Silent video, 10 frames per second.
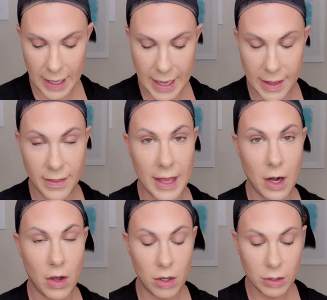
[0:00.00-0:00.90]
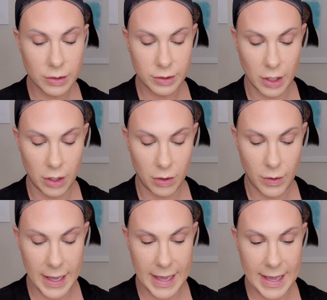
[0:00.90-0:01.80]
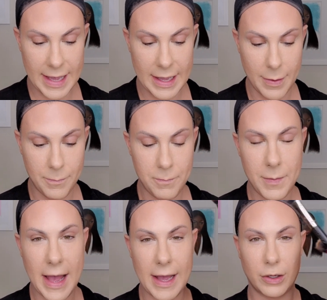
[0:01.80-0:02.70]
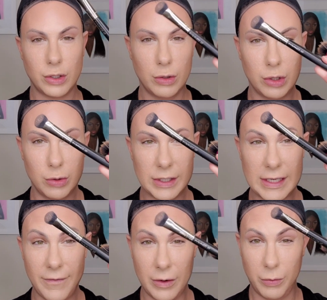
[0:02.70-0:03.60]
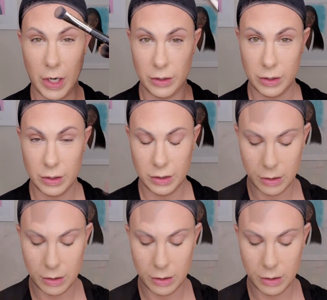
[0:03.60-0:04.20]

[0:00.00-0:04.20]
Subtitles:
and then also a MAC 227 brush.